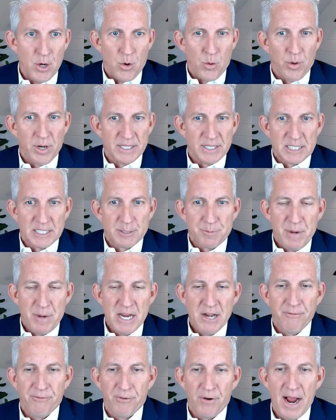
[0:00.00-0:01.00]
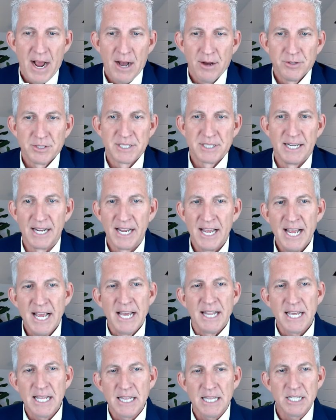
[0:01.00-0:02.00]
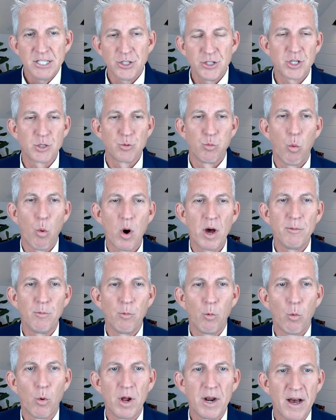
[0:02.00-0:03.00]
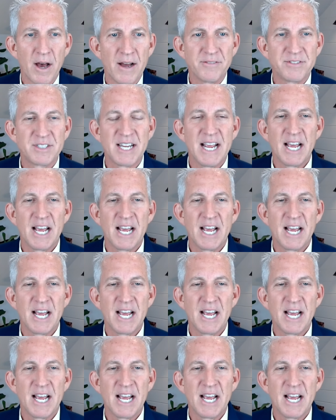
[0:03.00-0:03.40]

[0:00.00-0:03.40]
What does this mean for housing? I think these are just one-offs,